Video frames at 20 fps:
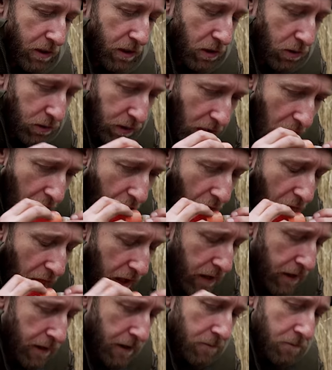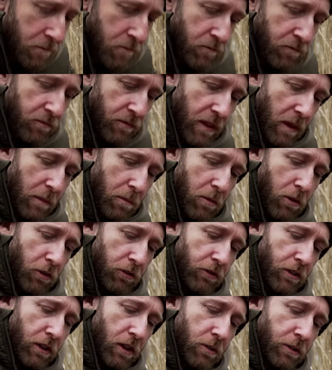the loader and
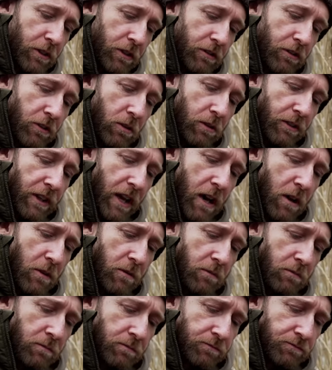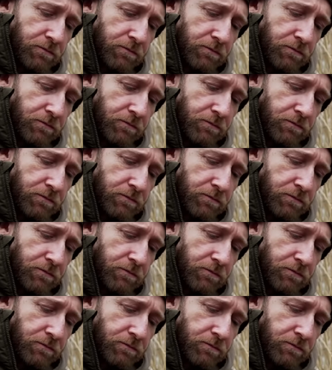push the loading tool down